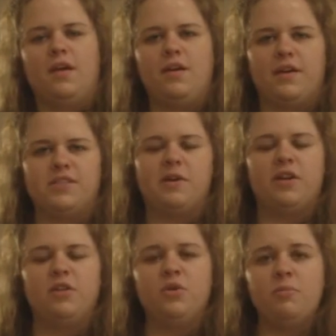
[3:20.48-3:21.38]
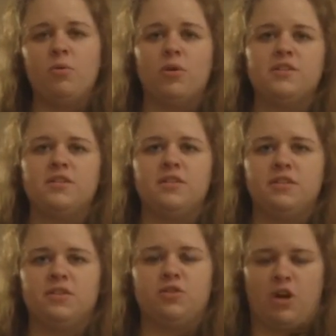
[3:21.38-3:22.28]
Okay, so my kalua pork is in
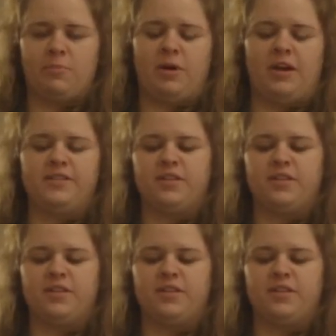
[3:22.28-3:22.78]
the crock pot.